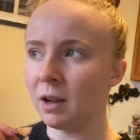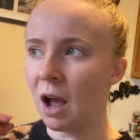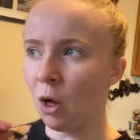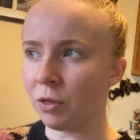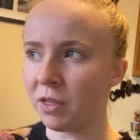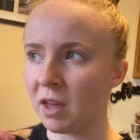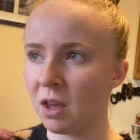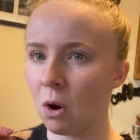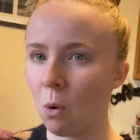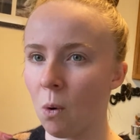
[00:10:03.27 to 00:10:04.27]

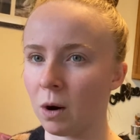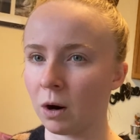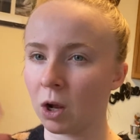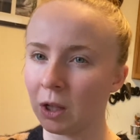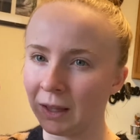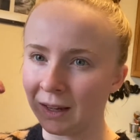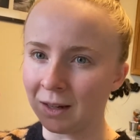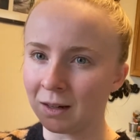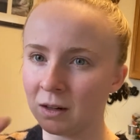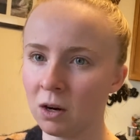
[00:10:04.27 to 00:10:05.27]
healthy or
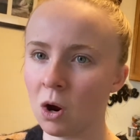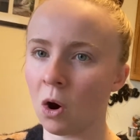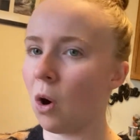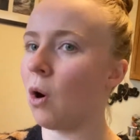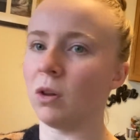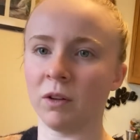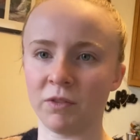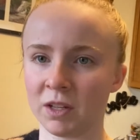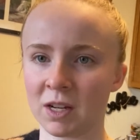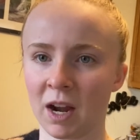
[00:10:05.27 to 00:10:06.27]
clean all of
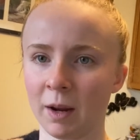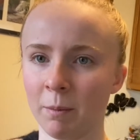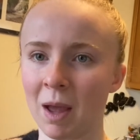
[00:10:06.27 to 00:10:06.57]
the time.